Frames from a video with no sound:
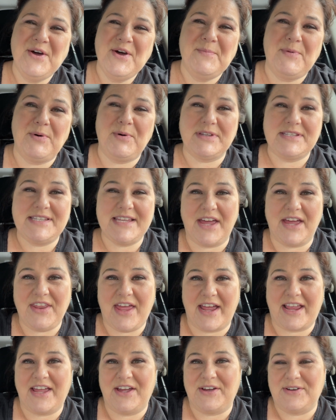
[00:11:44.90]
but we'll see how
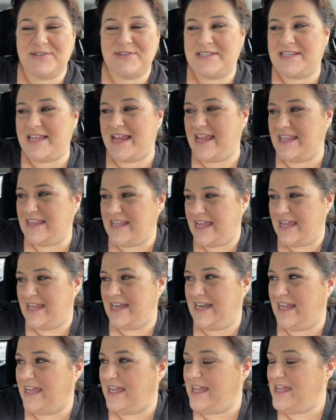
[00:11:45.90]
that goes. And
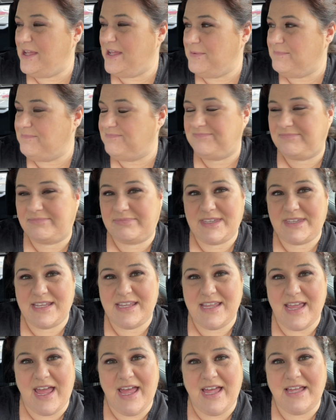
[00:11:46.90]
then, um,
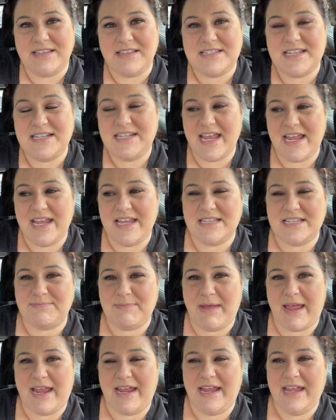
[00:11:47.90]
yeah, today is
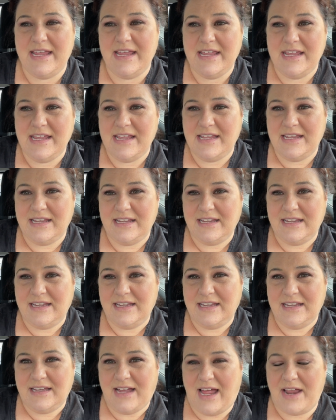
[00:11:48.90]
my
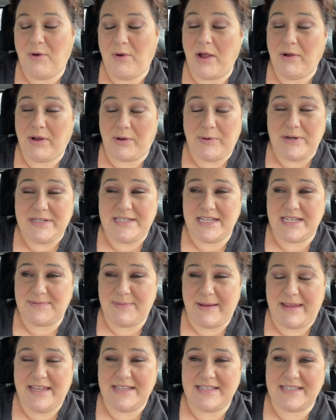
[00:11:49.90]
I, I want to say it's
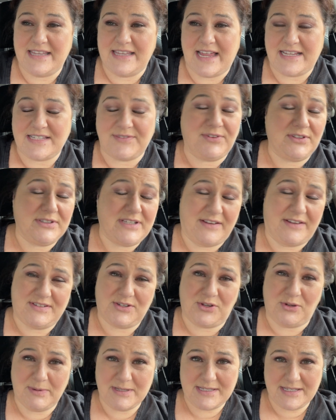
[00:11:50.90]
my kid's last full day of
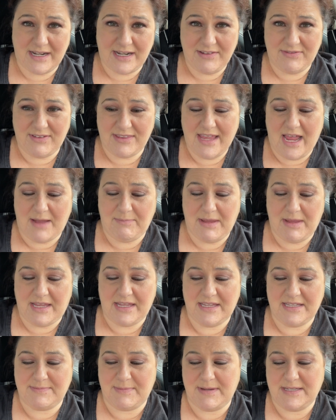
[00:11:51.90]
school, but it's not even that
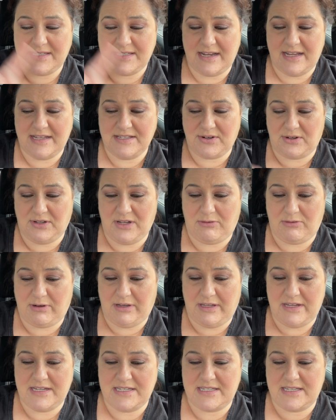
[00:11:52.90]
because my son has early
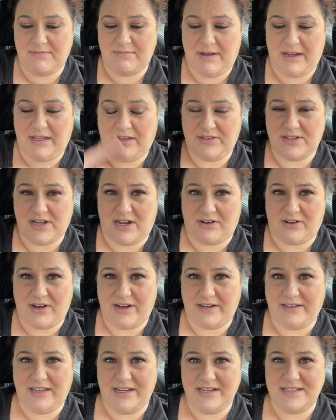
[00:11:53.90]
release and my daughter
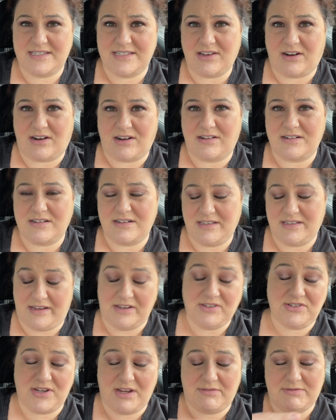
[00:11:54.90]
had late start.
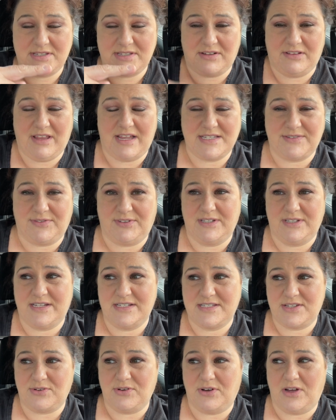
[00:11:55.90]
Yesterday was their last full day
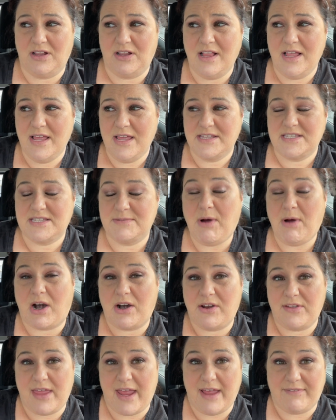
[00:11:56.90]
of school.
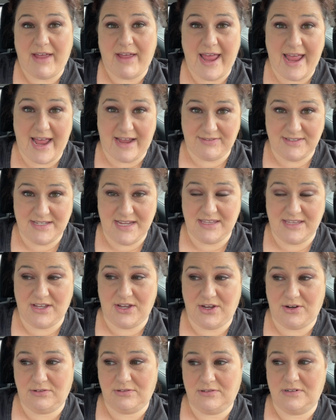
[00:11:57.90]
Tomorrow they have a half day
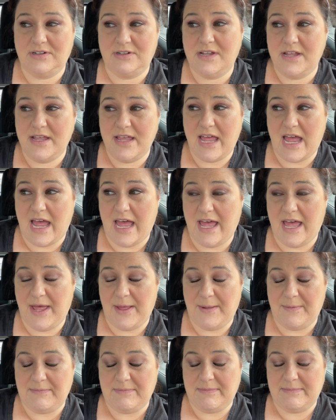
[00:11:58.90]
though.
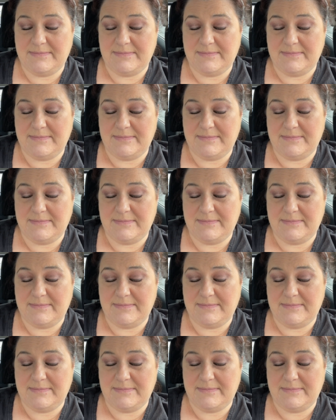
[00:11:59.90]
Um,